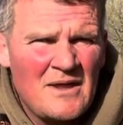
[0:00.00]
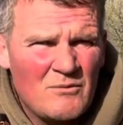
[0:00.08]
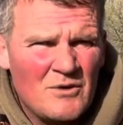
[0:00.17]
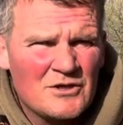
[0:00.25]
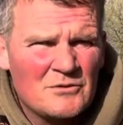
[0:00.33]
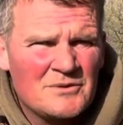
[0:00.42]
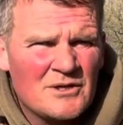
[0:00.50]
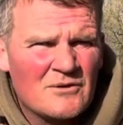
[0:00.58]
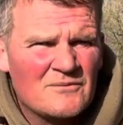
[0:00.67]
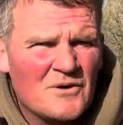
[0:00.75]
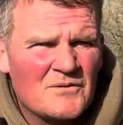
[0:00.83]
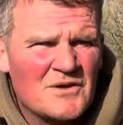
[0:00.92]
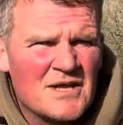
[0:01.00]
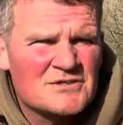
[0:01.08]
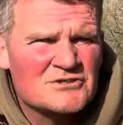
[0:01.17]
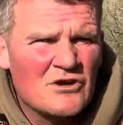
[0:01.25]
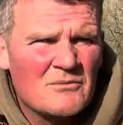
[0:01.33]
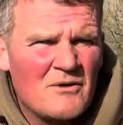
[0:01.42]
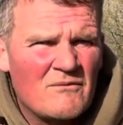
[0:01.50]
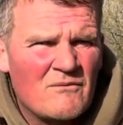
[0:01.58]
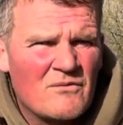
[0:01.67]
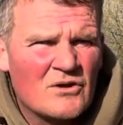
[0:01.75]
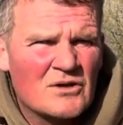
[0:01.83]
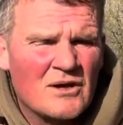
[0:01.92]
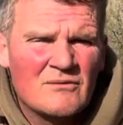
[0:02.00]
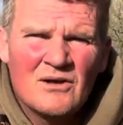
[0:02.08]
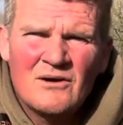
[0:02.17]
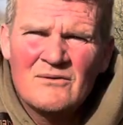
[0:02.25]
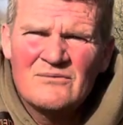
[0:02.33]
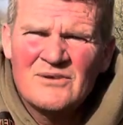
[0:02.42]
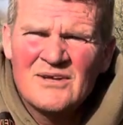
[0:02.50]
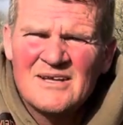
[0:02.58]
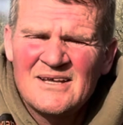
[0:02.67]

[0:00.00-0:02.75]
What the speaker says: That way you'll be notified the next time my vlog go live.